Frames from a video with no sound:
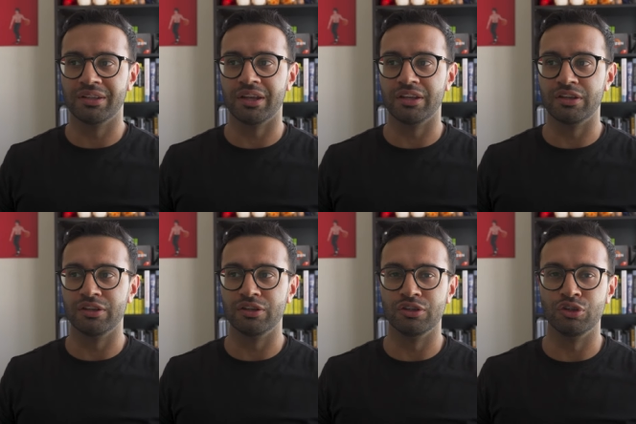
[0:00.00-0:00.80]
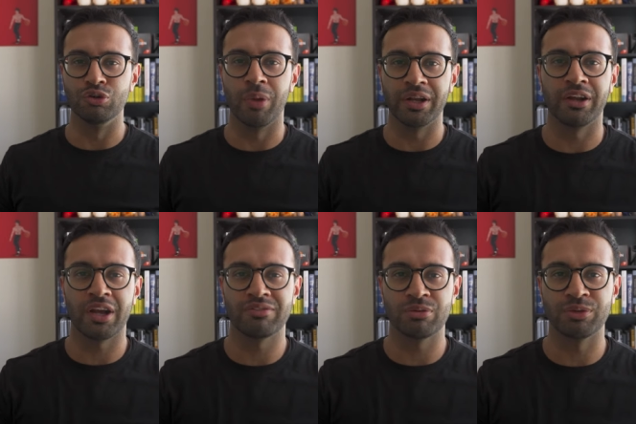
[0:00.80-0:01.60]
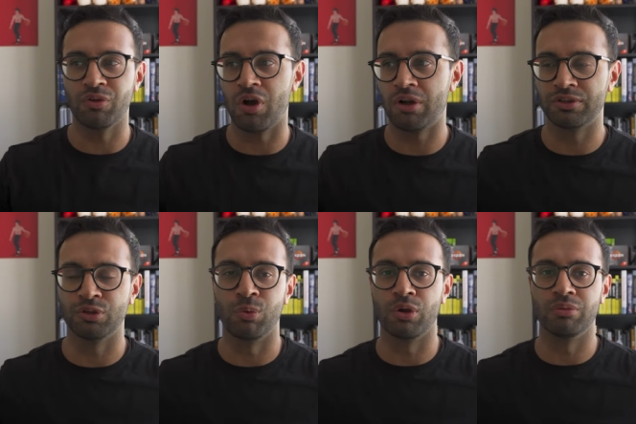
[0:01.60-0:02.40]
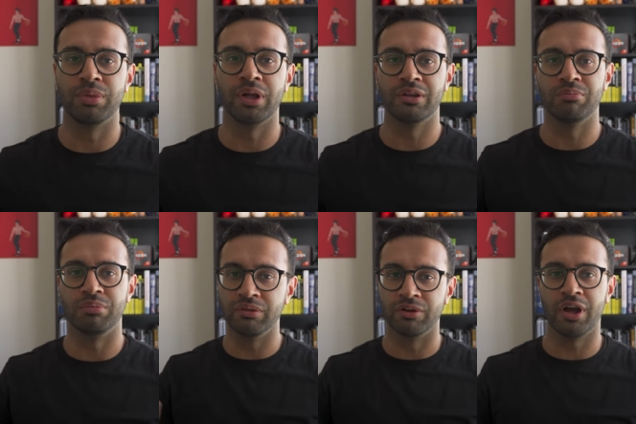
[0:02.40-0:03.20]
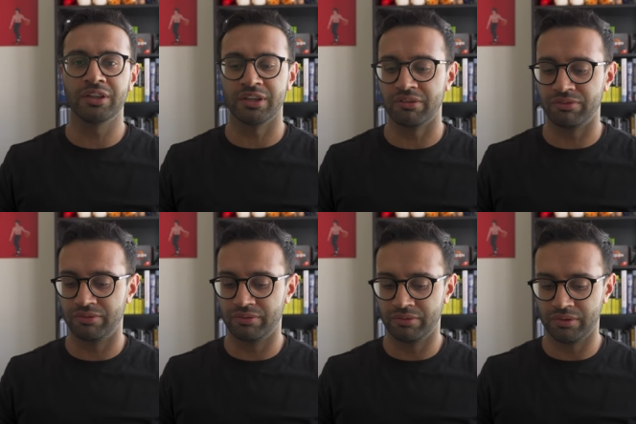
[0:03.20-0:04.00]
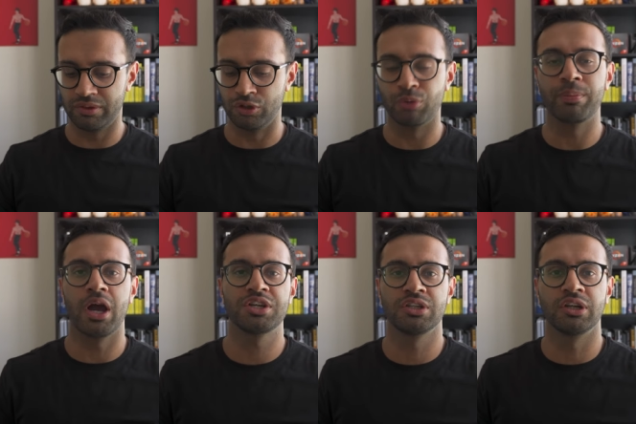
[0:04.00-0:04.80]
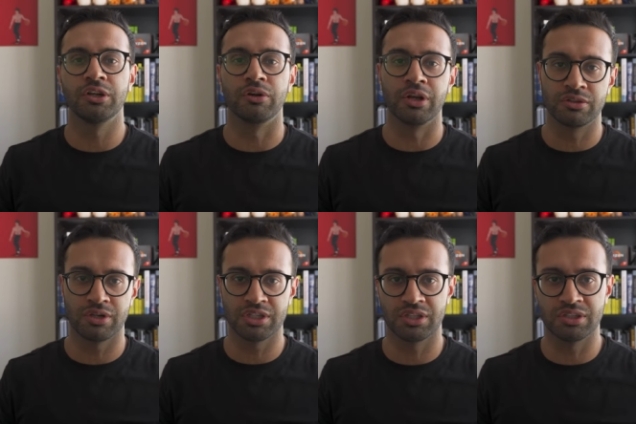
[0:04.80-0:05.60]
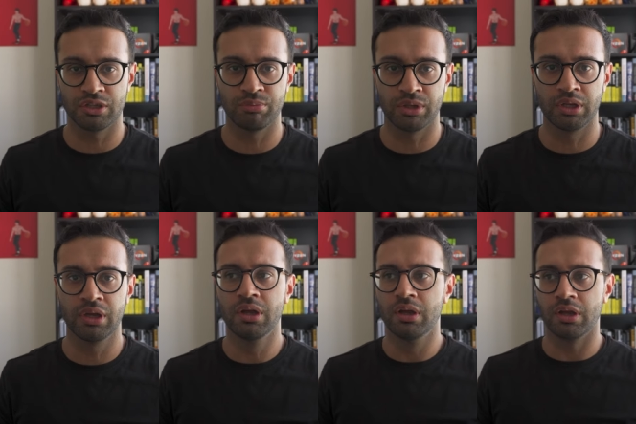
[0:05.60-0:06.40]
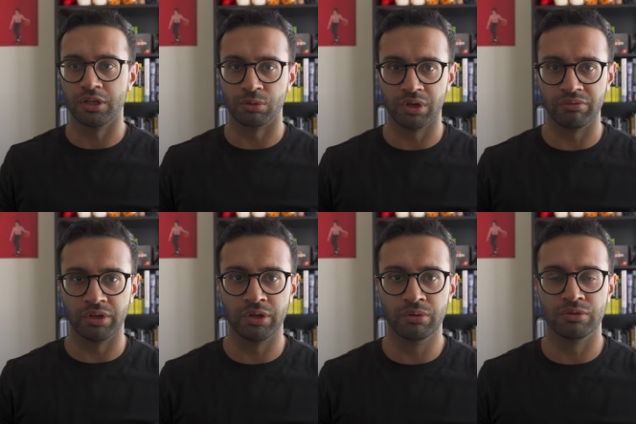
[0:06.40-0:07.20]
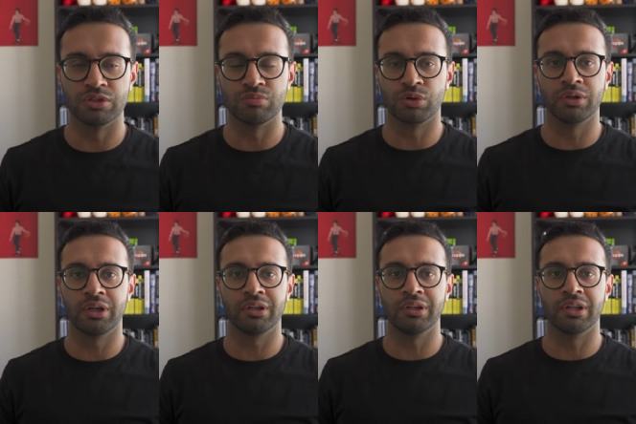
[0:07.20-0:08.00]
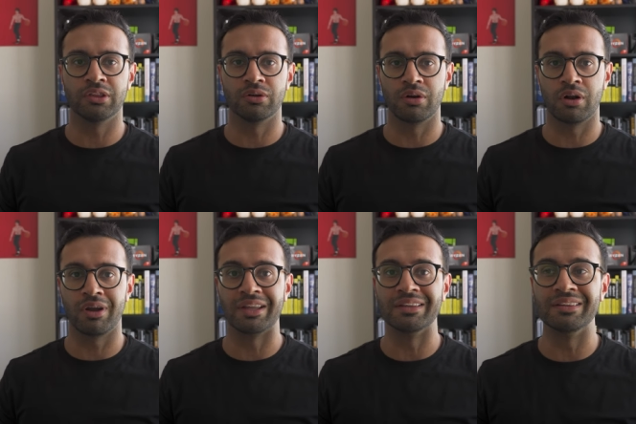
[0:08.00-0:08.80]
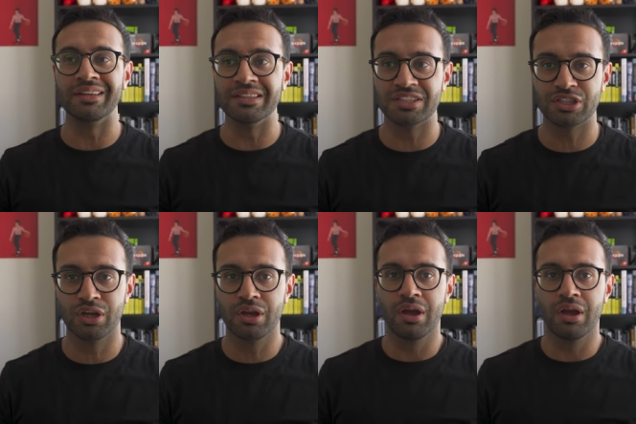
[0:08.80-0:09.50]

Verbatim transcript: that you might not have something to offer to the world. But believe it or not, that if you're passionate and you're interested in something and you create a video, there's more than likely that there are at least